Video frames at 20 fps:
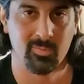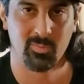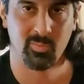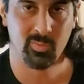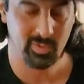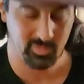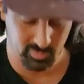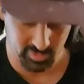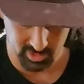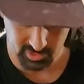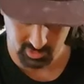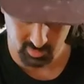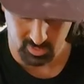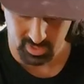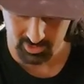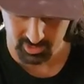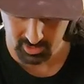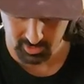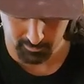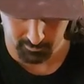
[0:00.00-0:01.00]
We just
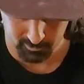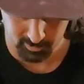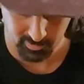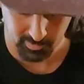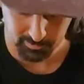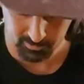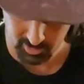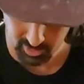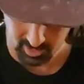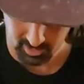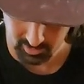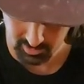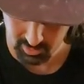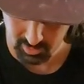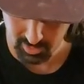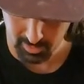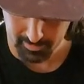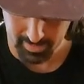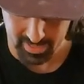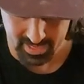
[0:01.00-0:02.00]
want you to, you know,
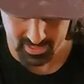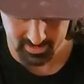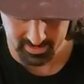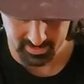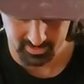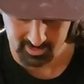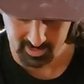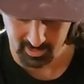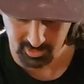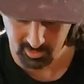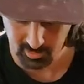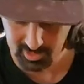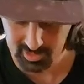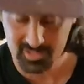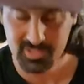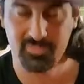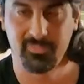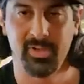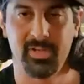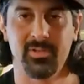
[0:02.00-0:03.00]
do the maintenance. That's what
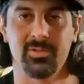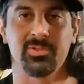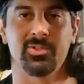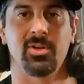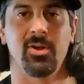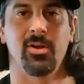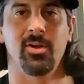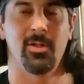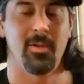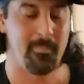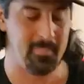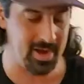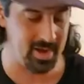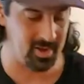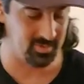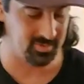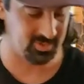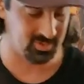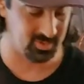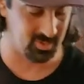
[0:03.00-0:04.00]
these videos are all
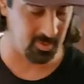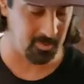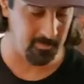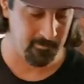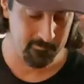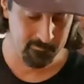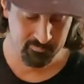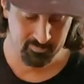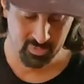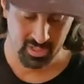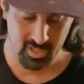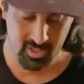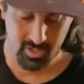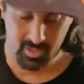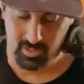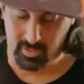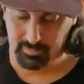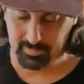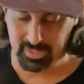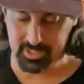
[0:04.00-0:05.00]
about. So
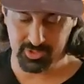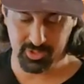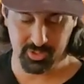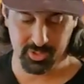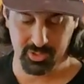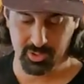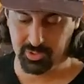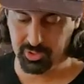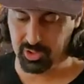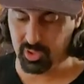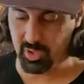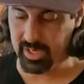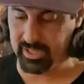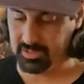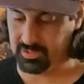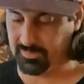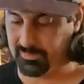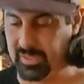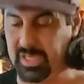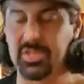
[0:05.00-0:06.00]
place your
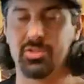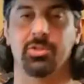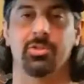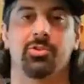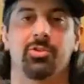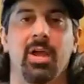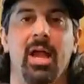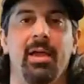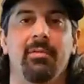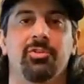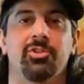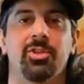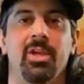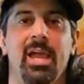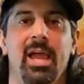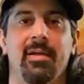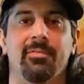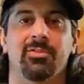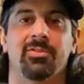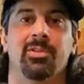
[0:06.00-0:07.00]
U-joints, phase your drive
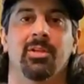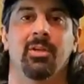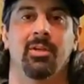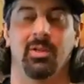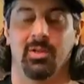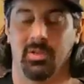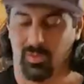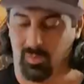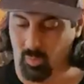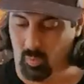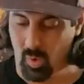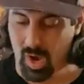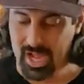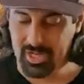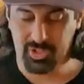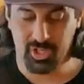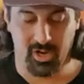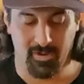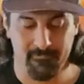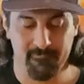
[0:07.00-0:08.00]
shafts,
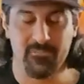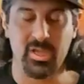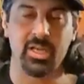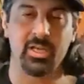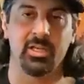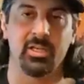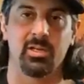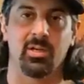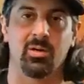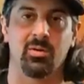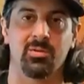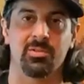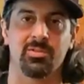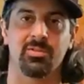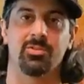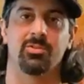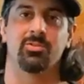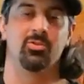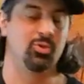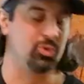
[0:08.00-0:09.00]
watch our
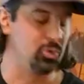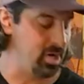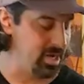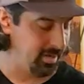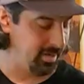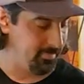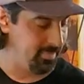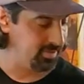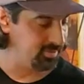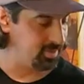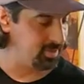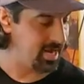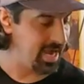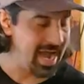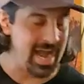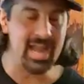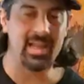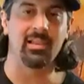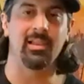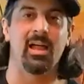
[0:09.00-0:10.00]
videos, drink Miller
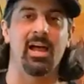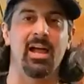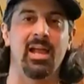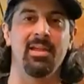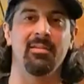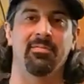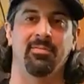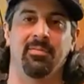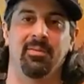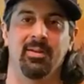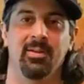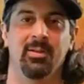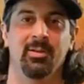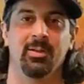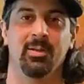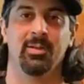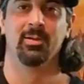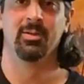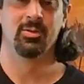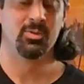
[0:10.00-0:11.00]
High Life,
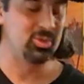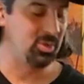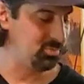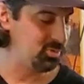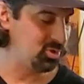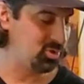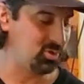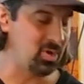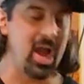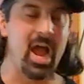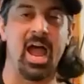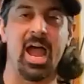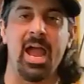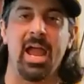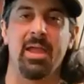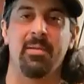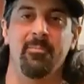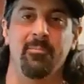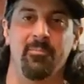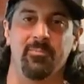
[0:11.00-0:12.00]

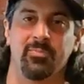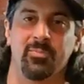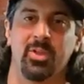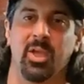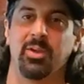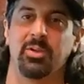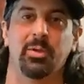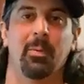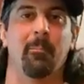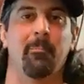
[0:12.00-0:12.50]
subscribe, tell your